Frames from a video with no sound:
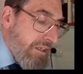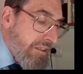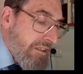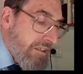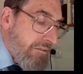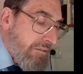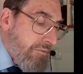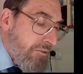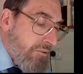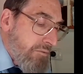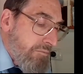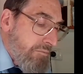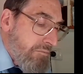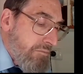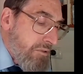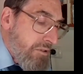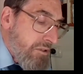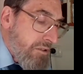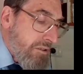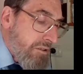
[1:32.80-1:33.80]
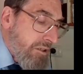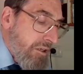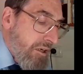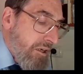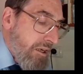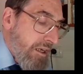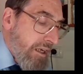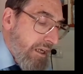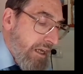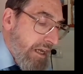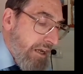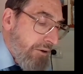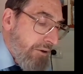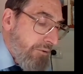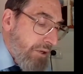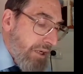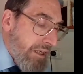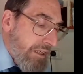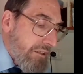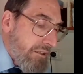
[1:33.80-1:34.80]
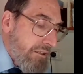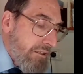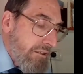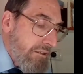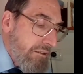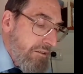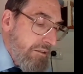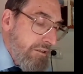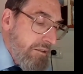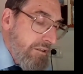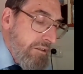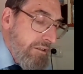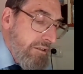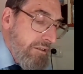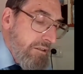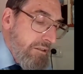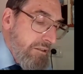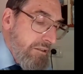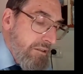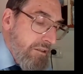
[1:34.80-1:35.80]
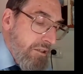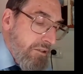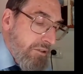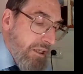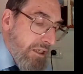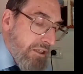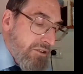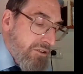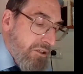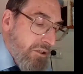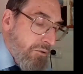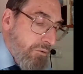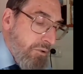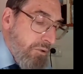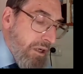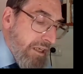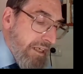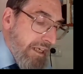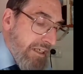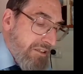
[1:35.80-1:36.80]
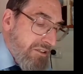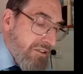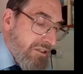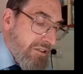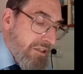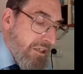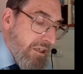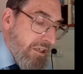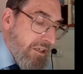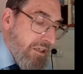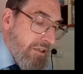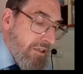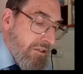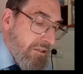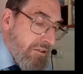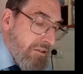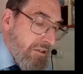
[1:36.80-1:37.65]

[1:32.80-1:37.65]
the Metaheret. Okay, so I guess the